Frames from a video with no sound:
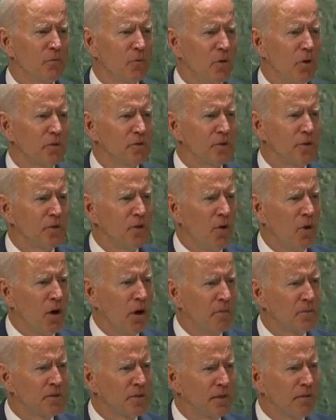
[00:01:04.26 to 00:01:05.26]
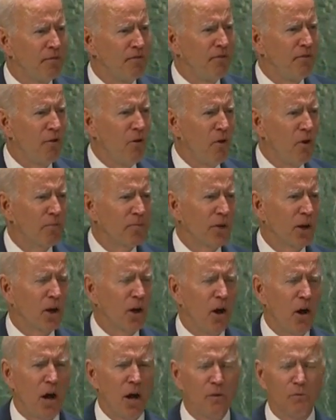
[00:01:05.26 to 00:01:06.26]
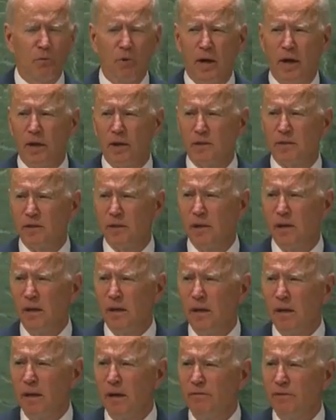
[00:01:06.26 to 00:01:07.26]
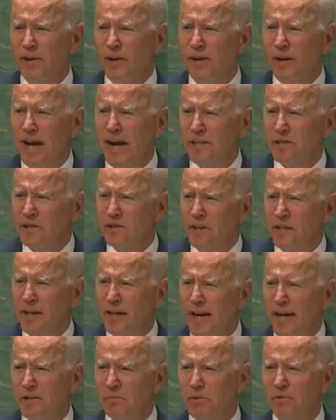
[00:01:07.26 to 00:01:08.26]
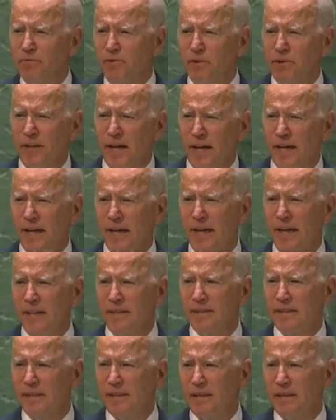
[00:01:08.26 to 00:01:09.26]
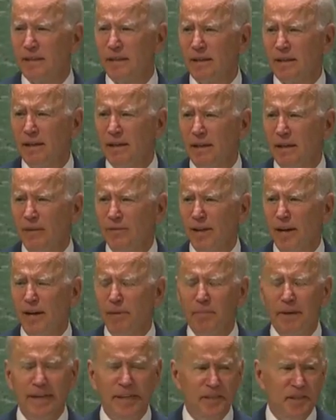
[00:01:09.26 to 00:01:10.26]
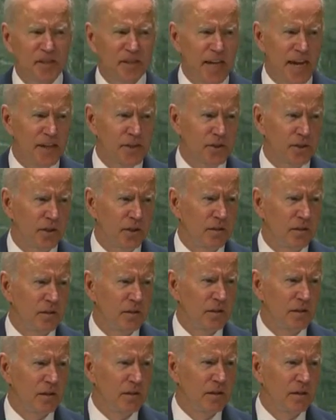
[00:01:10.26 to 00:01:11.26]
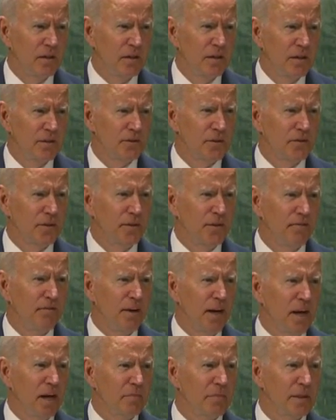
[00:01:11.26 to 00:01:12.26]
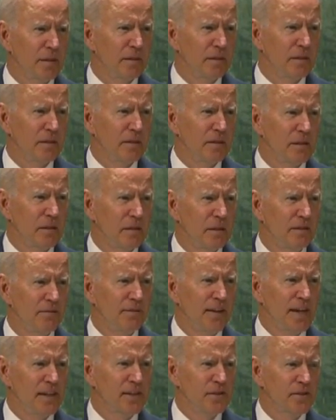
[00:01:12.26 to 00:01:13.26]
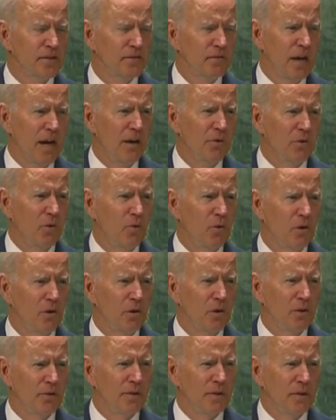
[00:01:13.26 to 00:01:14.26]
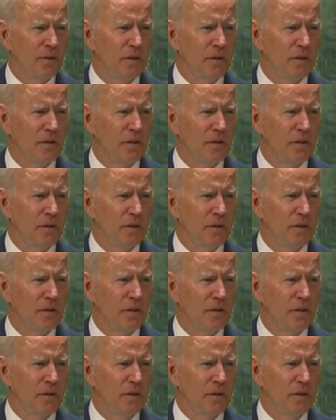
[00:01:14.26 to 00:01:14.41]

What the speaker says: rules and norms that have formed the guardrails of international engagement for decades, that have been essential to the development of nations around the world.